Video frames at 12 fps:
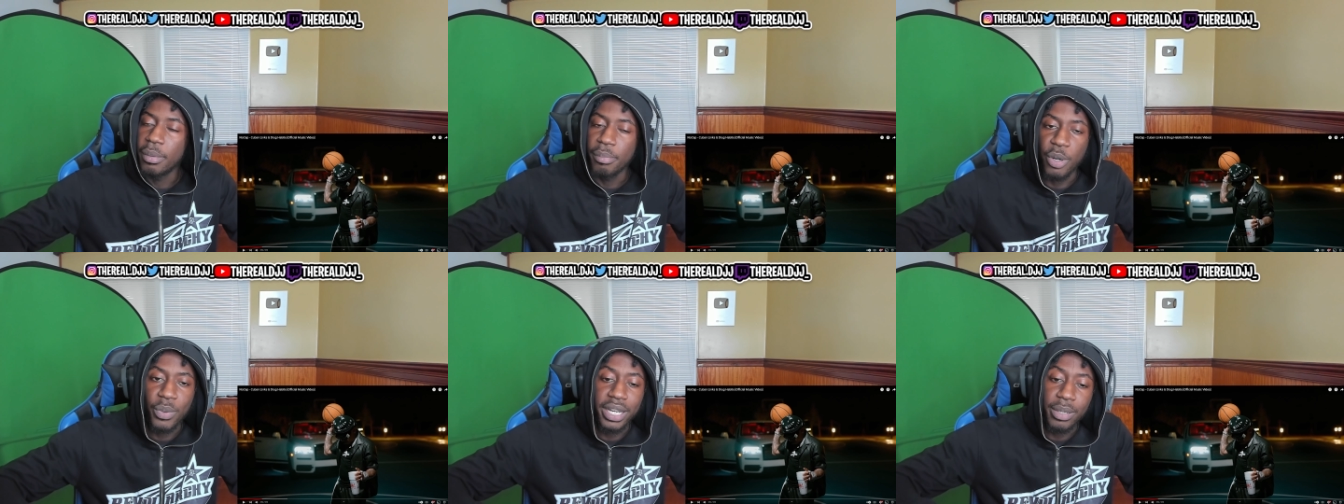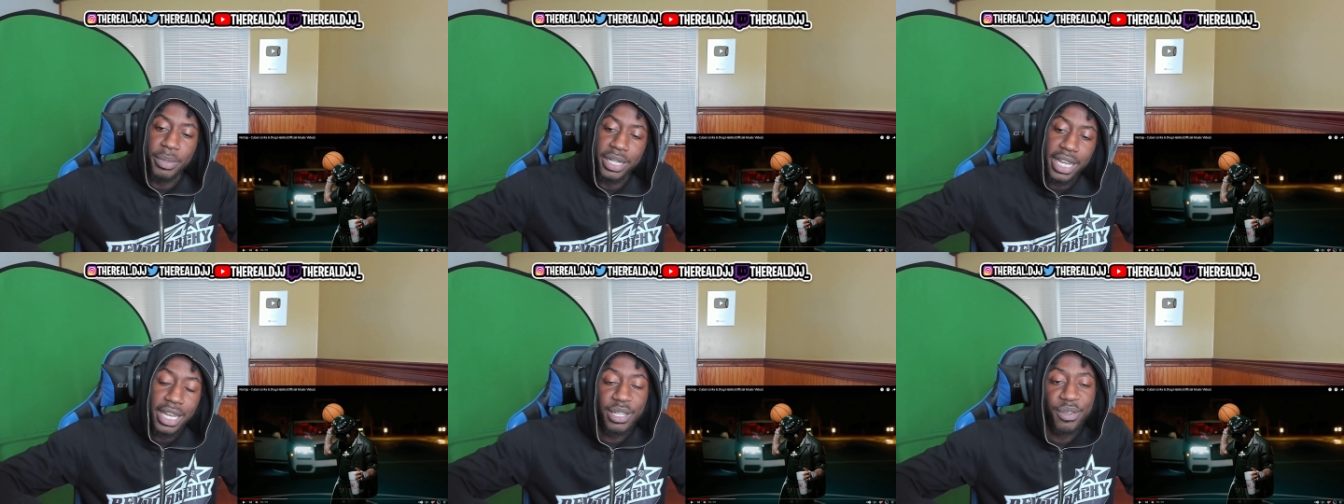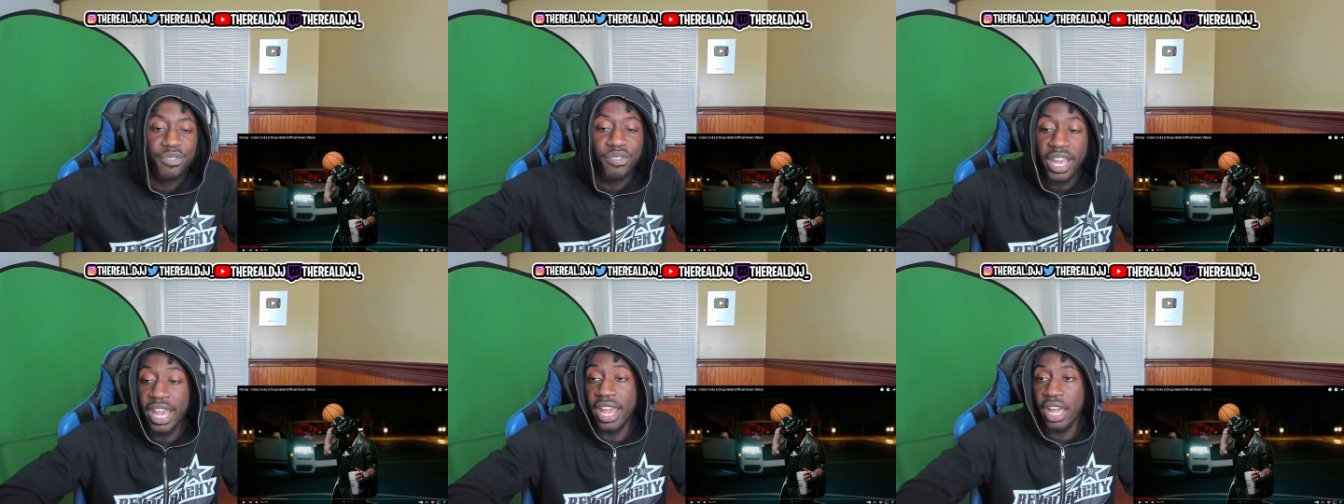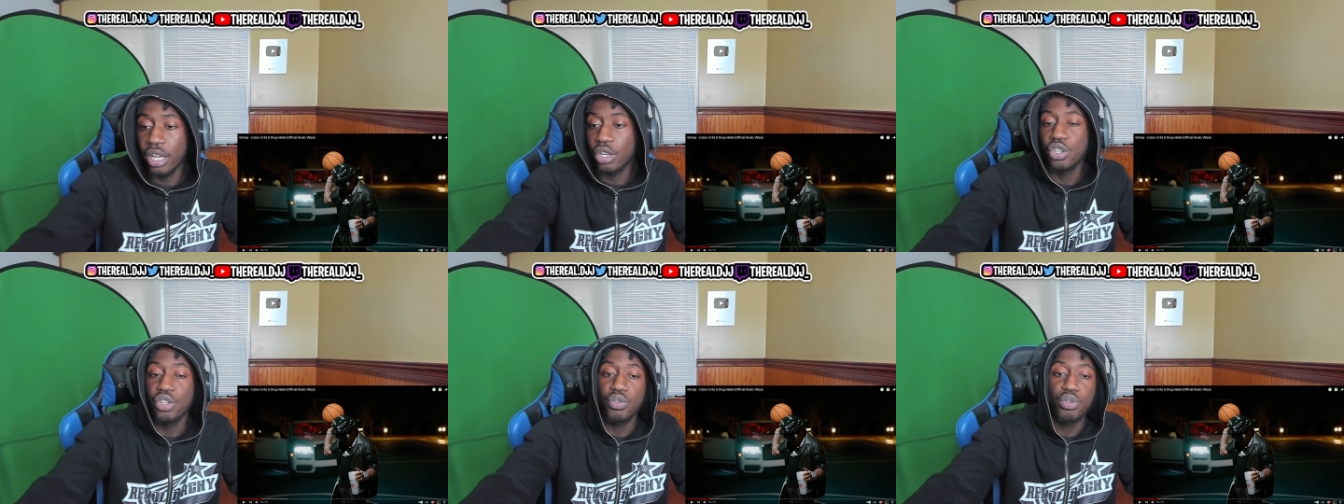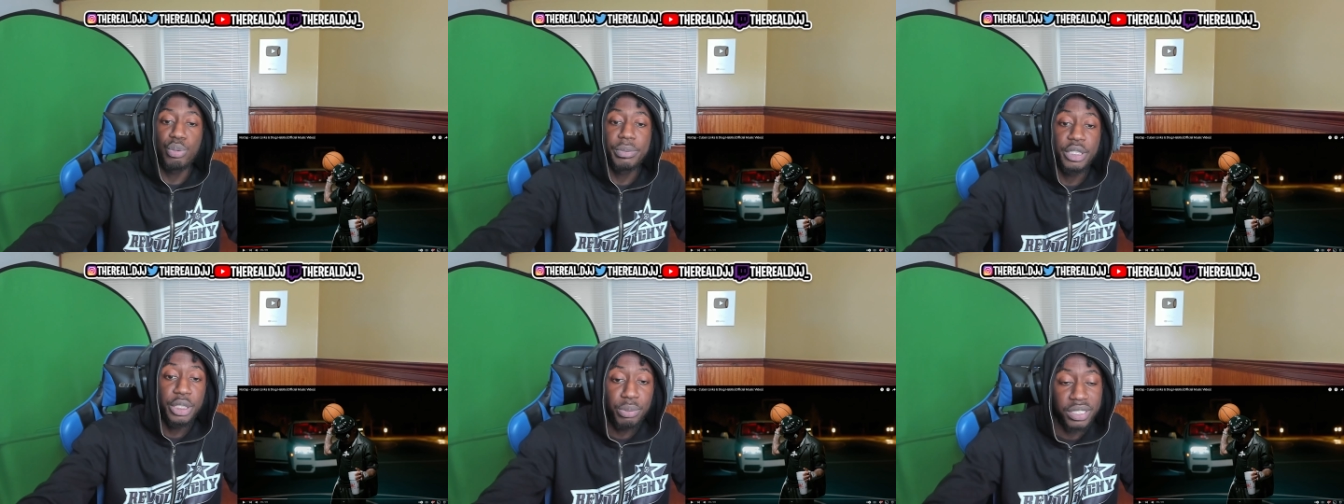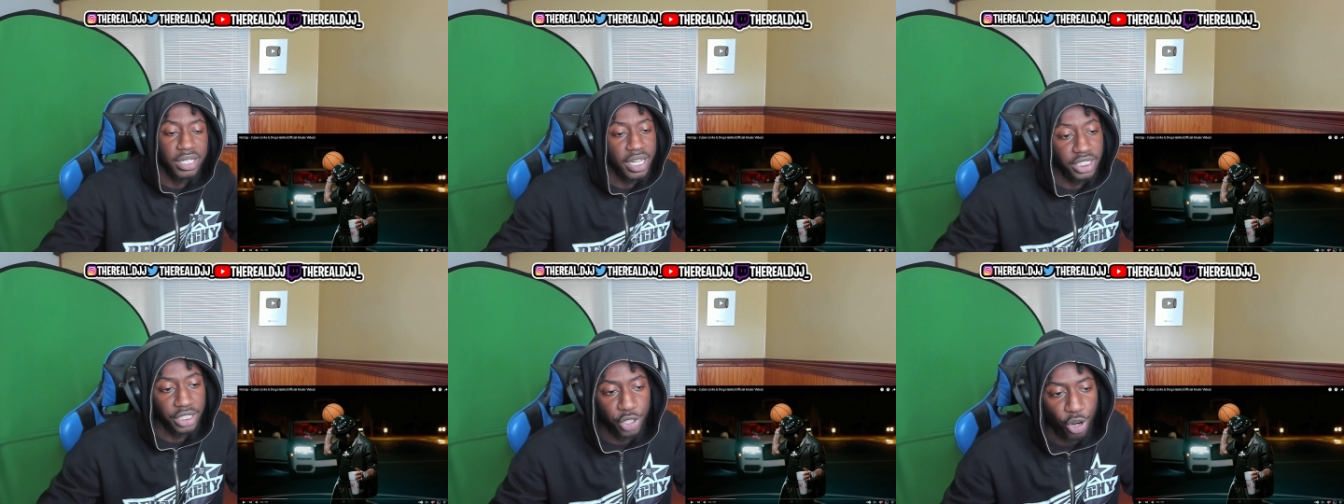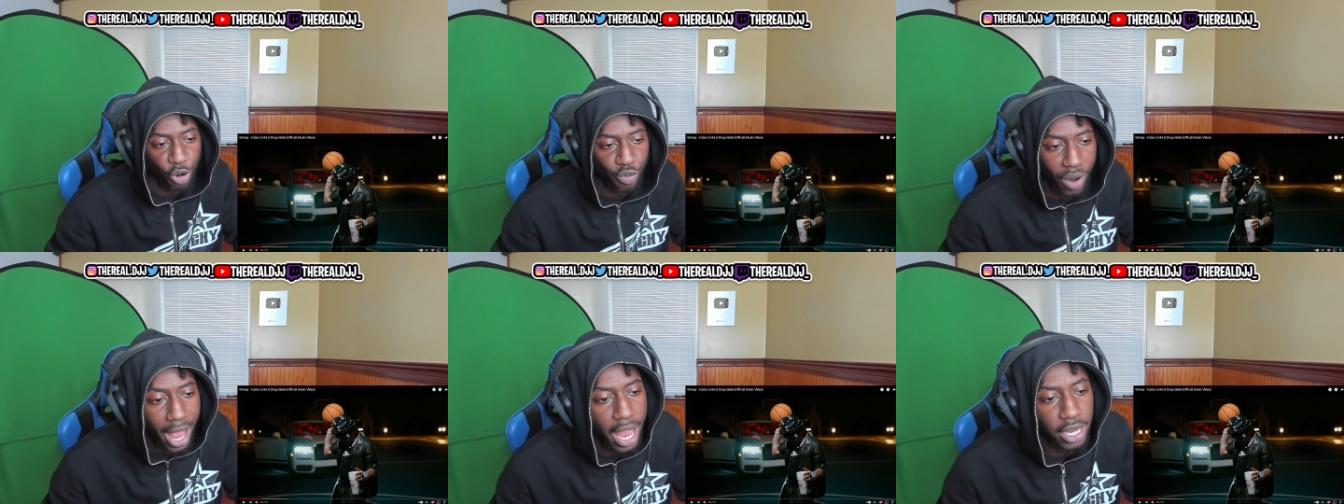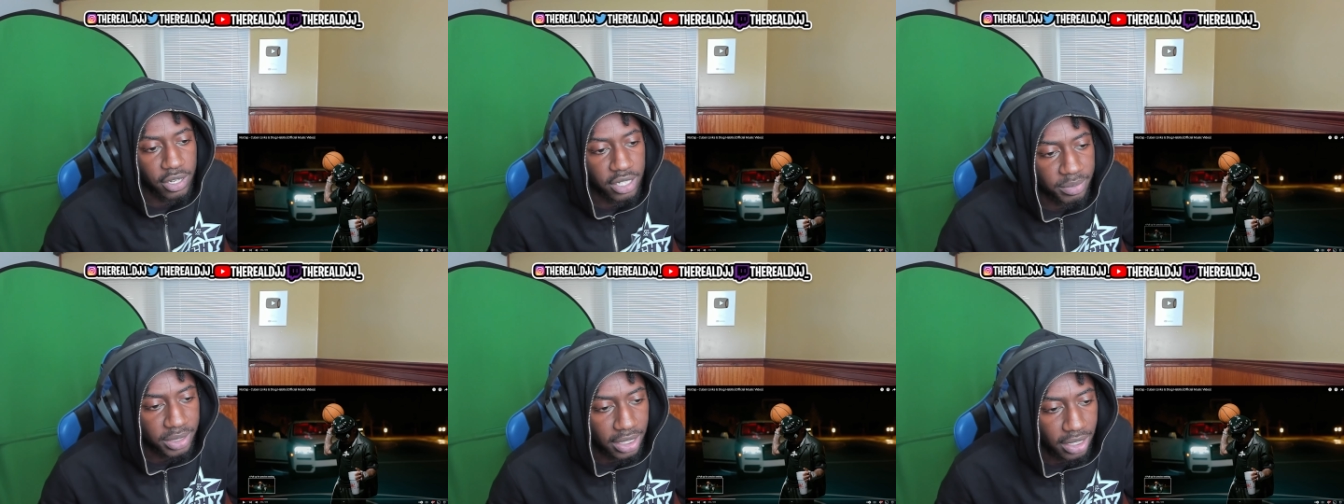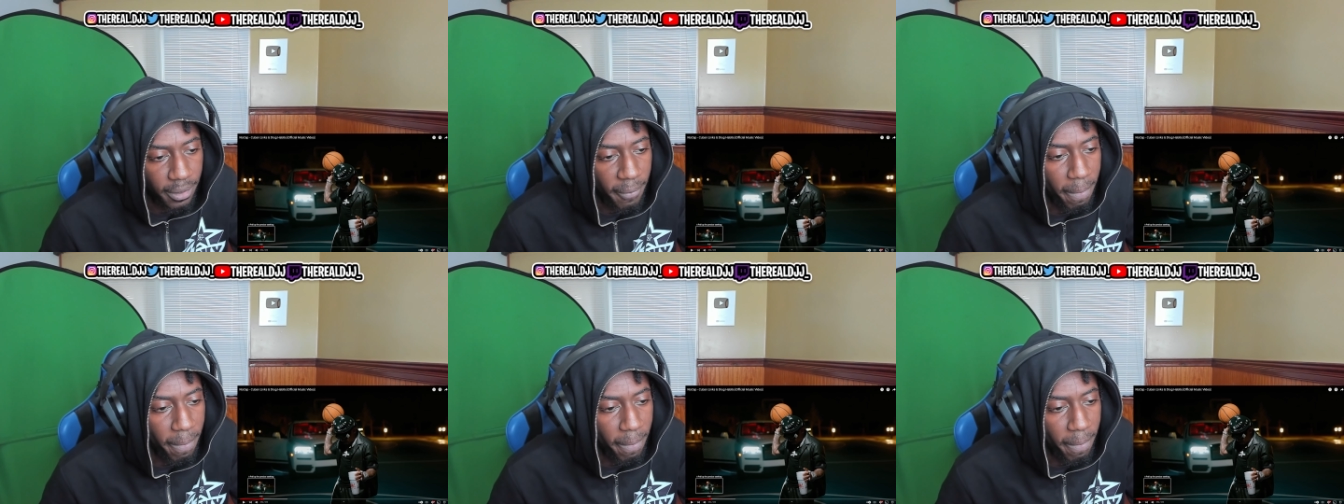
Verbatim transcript: But when it when it hit the fan, you you, you snitching, you a rat, you know what I'm saying?